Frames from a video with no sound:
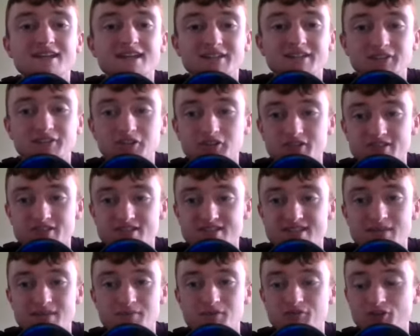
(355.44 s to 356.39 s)
in the Ulster
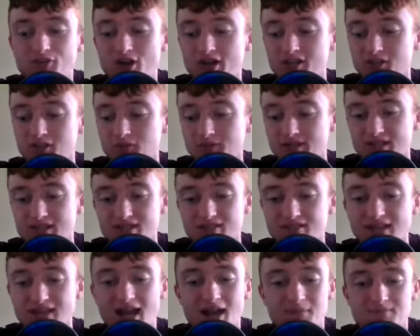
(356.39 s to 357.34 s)
semi-final, where
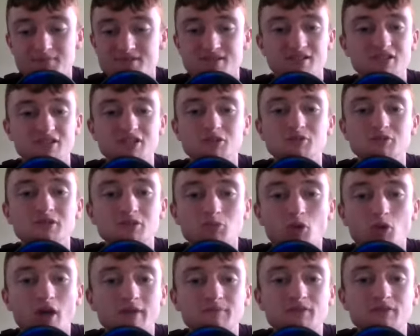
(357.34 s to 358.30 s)
they absolutely
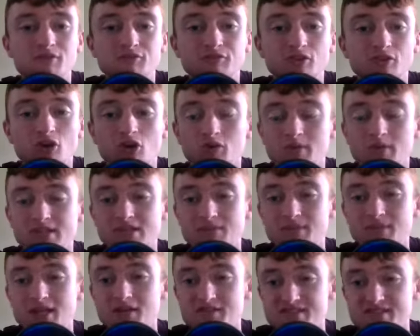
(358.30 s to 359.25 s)
wiped the floor with
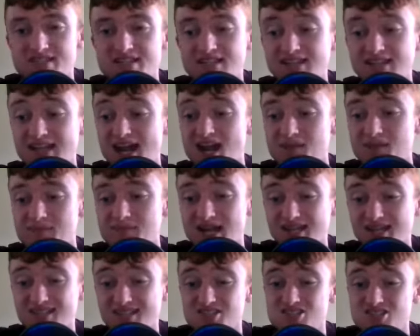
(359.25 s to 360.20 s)
them. And I was thinking,
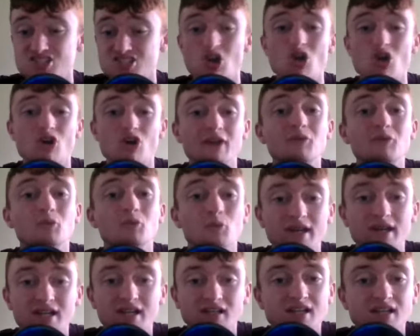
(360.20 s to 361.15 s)
Armagh can score at
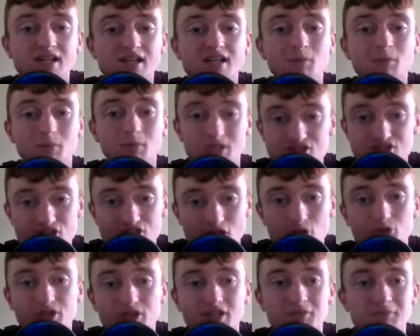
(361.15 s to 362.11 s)
will, but
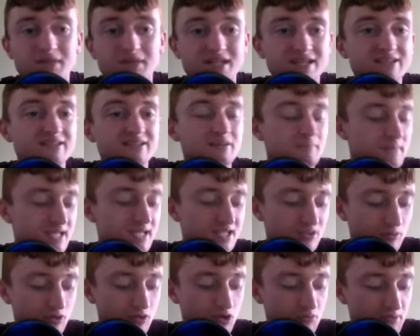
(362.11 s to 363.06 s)
so can Meath. And
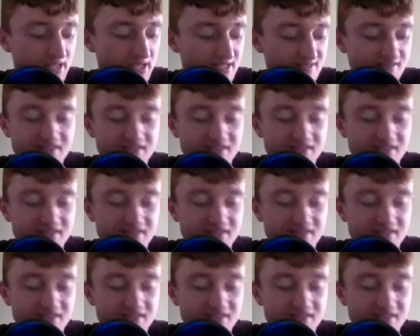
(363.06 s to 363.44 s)
Meath were coming to